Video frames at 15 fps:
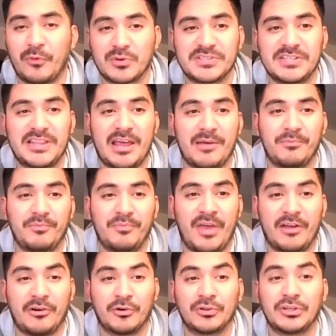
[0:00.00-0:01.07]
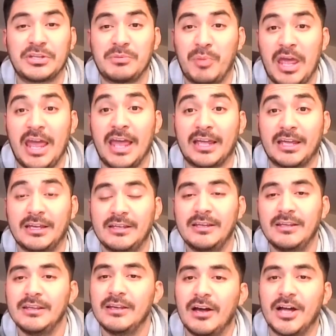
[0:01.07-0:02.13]
forcing that that early pick
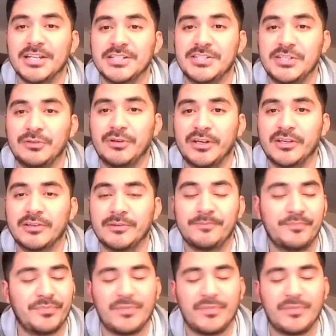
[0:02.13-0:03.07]
onto a.